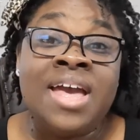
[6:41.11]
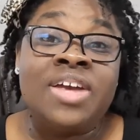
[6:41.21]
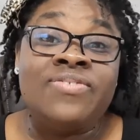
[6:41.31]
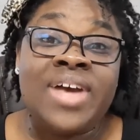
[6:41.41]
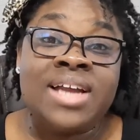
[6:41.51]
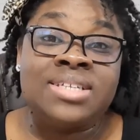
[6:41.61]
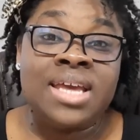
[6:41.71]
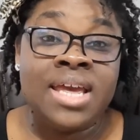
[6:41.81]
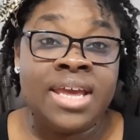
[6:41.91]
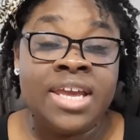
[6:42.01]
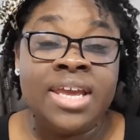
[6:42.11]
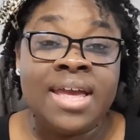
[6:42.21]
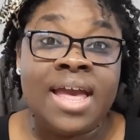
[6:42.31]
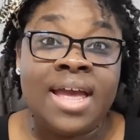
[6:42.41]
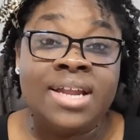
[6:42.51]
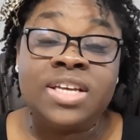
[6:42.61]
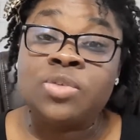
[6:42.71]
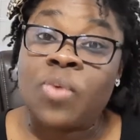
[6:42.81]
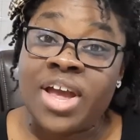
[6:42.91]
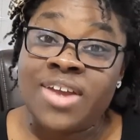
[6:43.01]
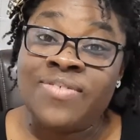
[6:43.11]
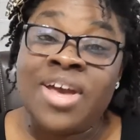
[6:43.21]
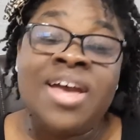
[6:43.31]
In fact, he and his wife,